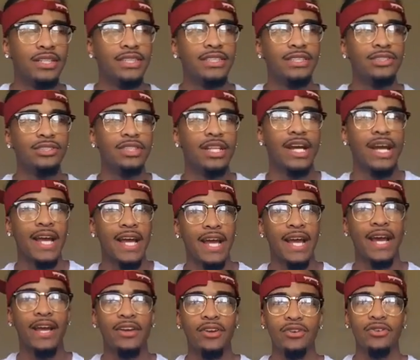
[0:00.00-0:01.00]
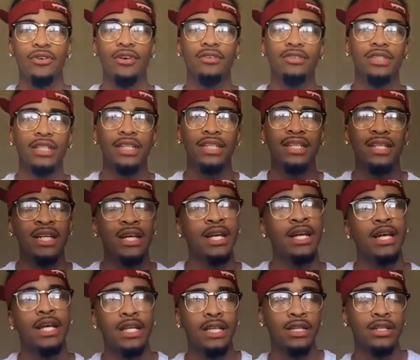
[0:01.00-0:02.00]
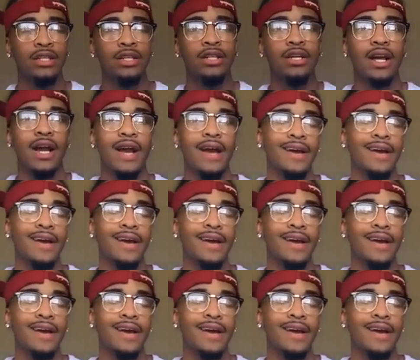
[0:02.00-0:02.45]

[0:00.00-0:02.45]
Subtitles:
She was like, hey, how you doing? I was like, look,